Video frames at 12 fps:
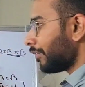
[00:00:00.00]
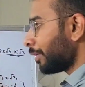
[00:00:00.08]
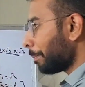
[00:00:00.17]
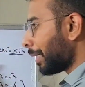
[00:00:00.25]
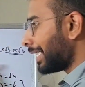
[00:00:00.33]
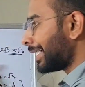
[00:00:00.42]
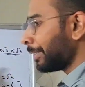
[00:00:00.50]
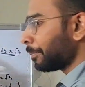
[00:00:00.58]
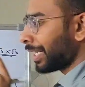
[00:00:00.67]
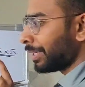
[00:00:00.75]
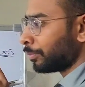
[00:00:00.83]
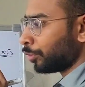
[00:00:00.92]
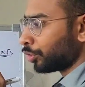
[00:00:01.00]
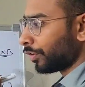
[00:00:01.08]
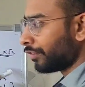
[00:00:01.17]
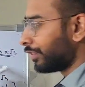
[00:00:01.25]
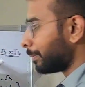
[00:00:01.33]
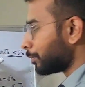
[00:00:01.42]
We multiply both
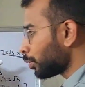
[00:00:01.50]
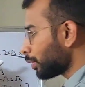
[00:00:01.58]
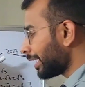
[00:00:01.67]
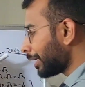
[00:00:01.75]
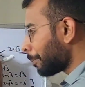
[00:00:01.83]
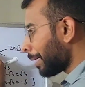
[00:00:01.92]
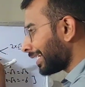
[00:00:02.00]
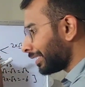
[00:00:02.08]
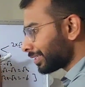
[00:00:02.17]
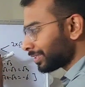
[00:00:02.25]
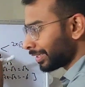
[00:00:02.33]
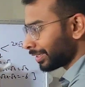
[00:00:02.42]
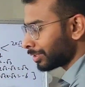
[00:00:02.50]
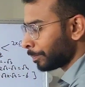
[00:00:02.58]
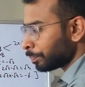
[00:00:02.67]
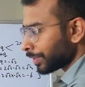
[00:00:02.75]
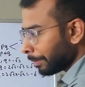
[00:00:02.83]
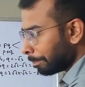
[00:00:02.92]
of them, so we get minus
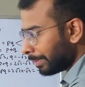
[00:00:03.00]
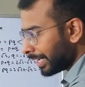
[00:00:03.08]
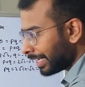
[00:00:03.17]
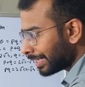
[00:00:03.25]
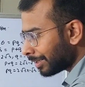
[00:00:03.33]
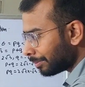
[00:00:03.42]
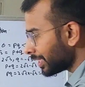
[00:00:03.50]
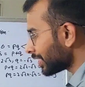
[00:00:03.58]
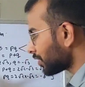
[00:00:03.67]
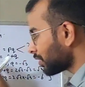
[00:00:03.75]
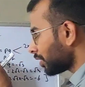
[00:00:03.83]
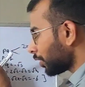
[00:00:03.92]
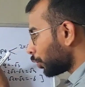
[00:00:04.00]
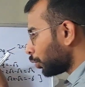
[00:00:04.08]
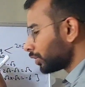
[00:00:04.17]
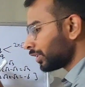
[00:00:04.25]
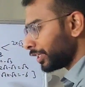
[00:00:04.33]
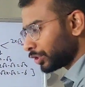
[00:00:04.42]
6. Middle term is
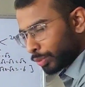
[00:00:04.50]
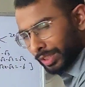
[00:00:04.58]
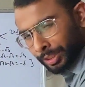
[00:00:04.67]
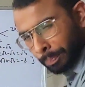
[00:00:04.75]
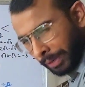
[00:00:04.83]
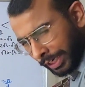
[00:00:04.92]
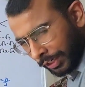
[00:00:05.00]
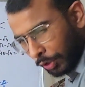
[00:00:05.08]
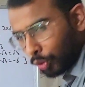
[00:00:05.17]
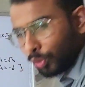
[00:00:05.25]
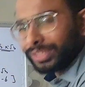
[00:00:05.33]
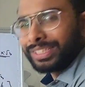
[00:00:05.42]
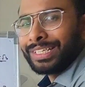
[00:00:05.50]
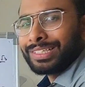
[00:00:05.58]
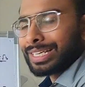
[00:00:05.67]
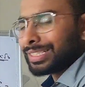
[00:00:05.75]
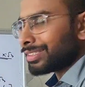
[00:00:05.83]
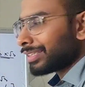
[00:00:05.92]
root 3, so we'll split root 3
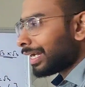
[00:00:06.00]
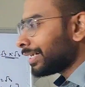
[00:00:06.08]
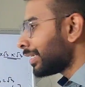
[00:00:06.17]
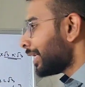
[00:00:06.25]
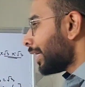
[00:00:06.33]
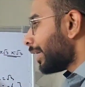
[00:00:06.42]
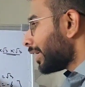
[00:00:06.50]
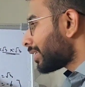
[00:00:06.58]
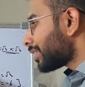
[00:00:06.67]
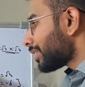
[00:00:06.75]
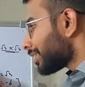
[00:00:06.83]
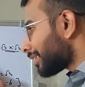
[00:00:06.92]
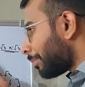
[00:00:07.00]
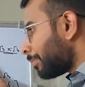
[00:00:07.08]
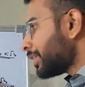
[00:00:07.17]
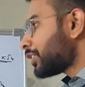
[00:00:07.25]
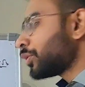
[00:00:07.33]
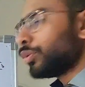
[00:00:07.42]
such that its
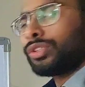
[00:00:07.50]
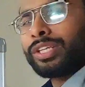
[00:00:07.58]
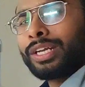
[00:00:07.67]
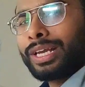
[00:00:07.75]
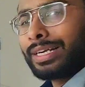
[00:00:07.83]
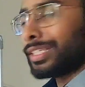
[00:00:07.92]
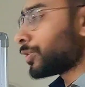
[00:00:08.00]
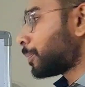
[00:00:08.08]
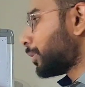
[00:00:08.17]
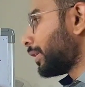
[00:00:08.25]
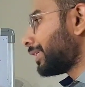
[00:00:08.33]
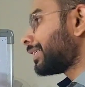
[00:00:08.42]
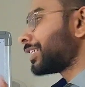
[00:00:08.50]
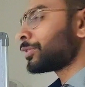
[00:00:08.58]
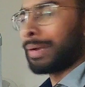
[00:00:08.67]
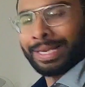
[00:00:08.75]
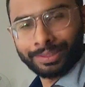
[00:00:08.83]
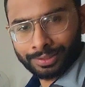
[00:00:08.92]
sum is root 3 and its product
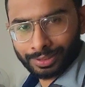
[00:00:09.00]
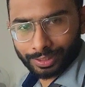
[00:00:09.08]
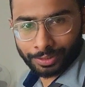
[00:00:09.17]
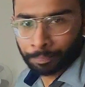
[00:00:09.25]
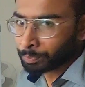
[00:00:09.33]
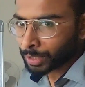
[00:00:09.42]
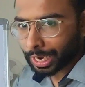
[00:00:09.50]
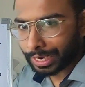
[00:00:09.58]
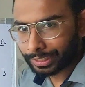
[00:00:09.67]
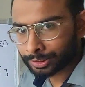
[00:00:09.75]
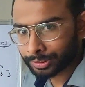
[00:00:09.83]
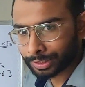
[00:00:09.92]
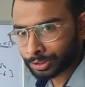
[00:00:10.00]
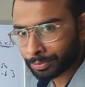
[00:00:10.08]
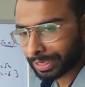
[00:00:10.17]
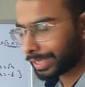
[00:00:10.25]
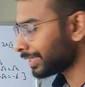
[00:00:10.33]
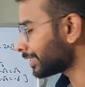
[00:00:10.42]
is minus 6. I guess that's
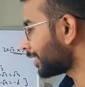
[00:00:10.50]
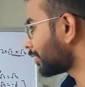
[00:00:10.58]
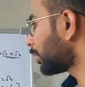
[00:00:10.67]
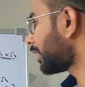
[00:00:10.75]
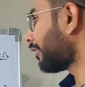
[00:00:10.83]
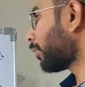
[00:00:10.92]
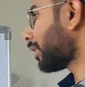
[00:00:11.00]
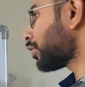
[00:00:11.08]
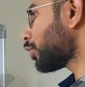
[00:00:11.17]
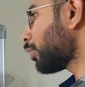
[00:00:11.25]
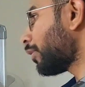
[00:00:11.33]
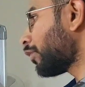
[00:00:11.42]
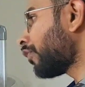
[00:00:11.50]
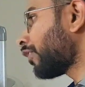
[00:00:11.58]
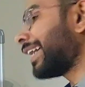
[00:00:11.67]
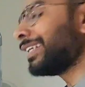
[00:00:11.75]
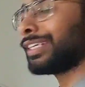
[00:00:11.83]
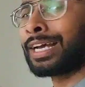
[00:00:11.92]
making sense with everyone. So we have to
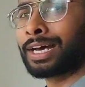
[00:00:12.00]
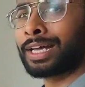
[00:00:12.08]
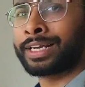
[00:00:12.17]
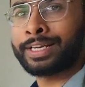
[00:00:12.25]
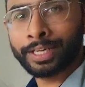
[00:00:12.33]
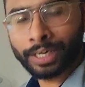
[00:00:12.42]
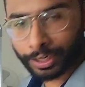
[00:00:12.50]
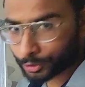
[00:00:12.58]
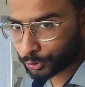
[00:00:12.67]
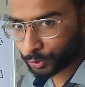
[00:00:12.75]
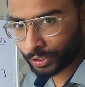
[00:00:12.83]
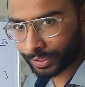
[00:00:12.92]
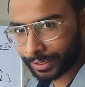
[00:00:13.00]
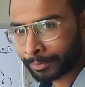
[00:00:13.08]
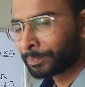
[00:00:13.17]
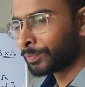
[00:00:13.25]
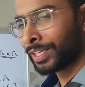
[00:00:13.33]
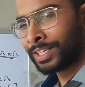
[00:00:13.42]
find the Karan and Arjun
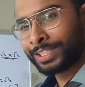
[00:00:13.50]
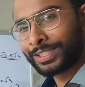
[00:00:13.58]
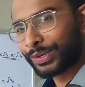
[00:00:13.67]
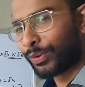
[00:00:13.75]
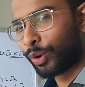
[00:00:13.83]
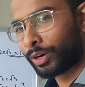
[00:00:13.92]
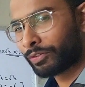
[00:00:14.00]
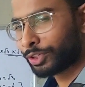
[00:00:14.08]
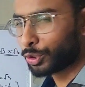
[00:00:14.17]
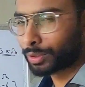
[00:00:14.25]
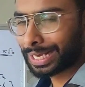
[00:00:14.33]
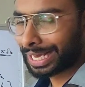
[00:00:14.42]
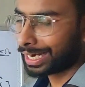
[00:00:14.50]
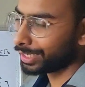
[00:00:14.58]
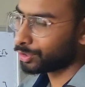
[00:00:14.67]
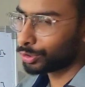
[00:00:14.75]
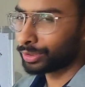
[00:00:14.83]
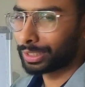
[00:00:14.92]
here. So what we should
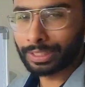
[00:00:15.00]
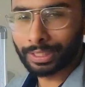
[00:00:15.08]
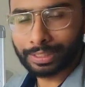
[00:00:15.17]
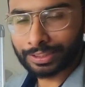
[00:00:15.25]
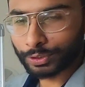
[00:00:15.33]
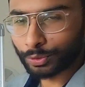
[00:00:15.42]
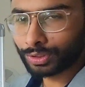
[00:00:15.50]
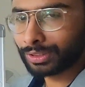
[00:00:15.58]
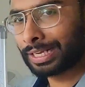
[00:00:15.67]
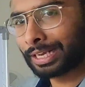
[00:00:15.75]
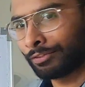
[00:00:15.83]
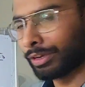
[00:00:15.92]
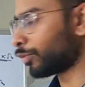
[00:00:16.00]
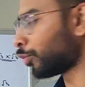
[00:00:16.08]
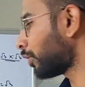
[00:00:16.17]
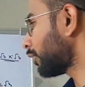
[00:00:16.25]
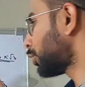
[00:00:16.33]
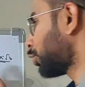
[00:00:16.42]
add so that it is root 3 and
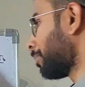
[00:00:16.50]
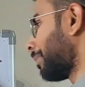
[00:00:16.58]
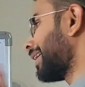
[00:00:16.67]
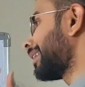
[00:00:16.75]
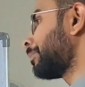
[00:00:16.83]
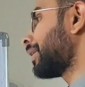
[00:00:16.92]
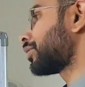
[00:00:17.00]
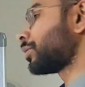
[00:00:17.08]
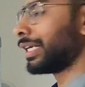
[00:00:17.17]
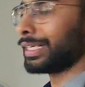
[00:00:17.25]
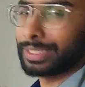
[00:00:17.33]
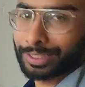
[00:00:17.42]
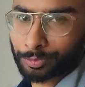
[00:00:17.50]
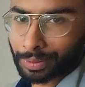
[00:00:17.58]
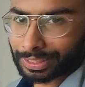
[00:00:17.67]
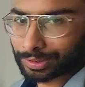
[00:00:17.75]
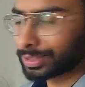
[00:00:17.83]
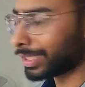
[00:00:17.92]
what we should multiply so that it is
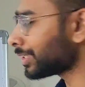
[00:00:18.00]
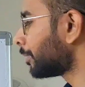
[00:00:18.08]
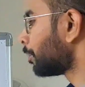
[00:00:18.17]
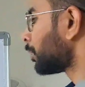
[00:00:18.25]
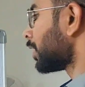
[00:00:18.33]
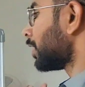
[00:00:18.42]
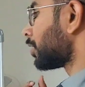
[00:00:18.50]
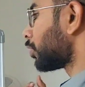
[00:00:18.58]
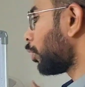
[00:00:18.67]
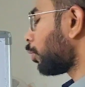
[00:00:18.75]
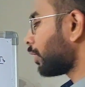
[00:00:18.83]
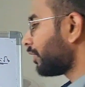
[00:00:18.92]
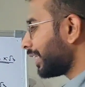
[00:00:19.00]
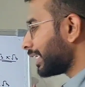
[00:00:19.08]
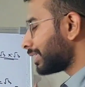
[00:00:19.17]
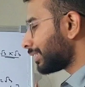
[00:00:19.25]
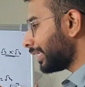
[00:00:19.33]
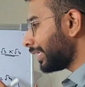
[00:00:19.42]
minus 6. So what we
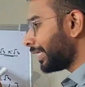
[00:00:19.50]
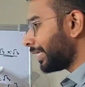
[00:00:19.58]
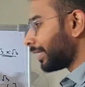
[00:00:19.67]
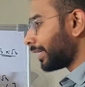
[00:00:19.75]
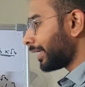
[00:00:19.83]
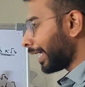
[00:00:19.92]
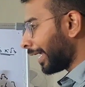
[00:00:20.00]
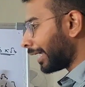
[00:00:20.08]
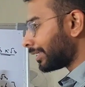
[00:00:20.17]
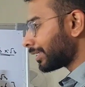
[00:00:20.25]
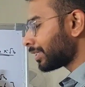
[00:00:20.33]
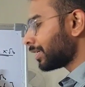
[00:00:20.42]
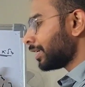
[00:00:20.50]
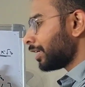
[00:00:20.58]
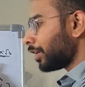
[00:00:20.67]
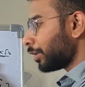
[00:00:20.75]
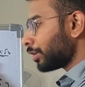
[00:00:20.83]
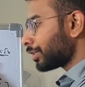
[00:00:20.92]
can see here is
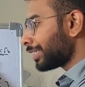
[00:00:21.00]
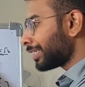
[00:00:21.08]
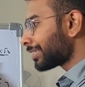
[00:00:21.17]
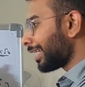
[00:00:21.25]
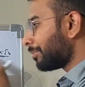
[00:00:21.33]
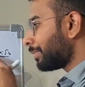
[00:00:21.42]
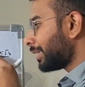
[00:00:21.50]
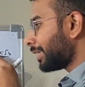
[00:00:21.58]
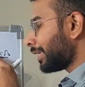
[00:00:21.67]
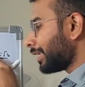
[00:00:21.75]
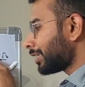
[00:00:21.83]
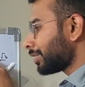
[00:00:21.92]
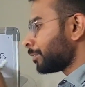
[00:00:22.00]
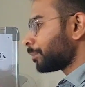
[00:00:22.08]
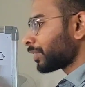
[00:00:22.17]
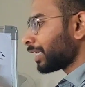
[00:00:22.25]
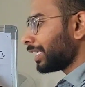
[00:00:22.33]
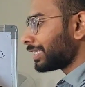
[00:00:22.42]
6 can be written as,
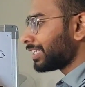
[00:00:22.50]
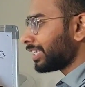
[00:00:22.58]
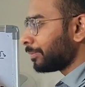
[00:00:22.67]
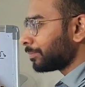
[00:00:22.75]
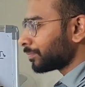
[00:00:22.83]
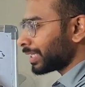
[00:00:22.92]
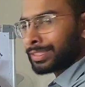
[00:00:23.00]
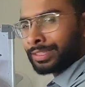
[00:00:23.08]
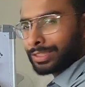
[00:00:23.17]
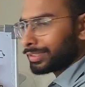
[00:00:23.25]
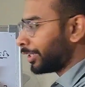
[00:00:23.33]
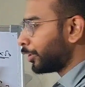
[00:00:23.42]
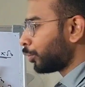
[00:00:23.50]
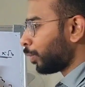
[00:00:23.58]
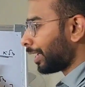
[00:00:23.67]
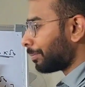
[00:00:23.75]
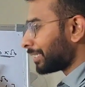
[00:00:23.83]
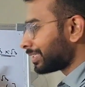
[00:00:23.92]
let's say 6 into
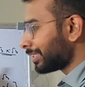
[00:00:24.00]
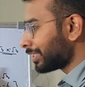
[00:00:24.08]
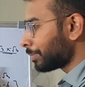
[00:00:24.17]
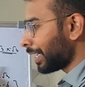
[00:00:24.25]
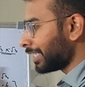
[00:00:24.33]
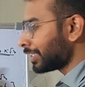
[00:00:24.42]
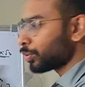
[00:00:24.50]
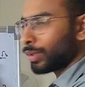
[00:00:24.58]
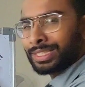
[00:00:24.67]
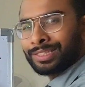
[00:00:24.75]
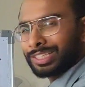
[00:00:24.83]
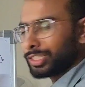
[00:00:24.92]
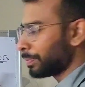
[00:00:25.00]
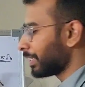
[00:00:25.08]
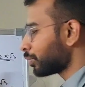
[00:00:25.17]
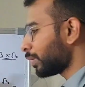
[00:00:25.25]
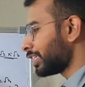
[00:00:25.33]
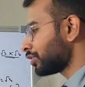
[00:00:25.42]
1, but 6 minus 1, 6
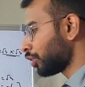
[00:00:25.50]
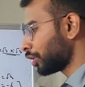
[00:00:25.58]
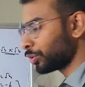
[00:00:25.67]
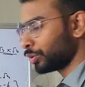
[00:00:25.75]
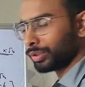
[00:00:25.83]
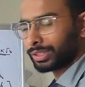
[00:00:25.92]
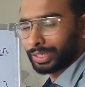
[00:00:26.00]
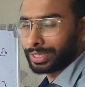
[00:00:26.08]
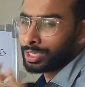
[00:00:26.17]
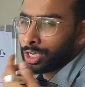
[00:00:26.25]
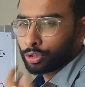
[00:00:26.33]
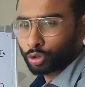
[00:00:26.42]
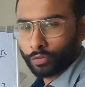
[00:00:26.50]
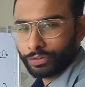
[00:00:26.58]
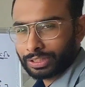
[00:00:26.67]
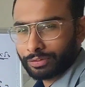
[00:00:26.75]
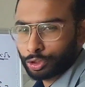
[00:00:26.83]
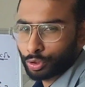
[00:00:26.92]
plus 1 is not root 3. So
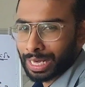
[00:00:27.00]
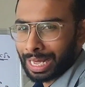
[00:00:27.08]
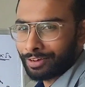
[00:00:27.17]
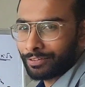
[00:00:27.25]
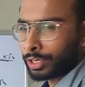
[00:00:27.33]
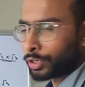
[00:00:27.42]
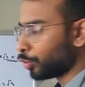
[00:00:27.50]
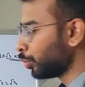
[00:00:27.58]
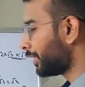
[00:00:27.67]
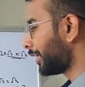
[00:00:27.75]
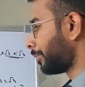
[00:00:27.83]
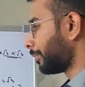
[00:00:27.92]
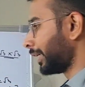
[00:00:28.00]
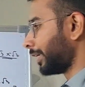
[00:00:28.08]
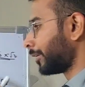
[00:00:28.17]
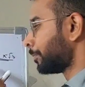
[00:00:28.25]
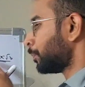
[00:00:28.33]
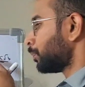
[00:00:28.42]
obviously we should have a root down
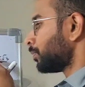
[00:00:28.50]
here.